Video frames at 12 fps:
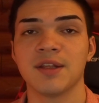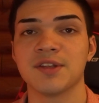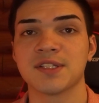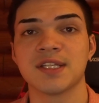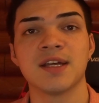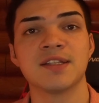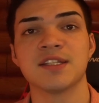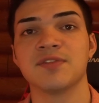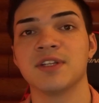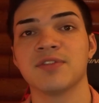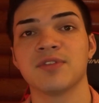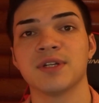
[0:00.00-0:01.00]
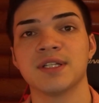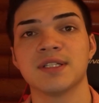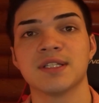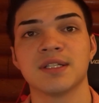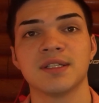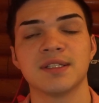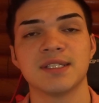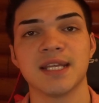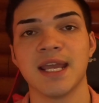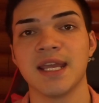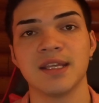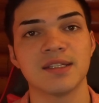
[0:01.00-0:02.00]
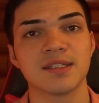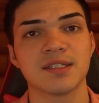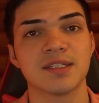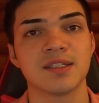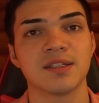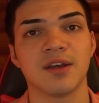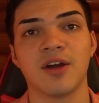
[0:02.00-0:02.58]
There's tons of different tanks,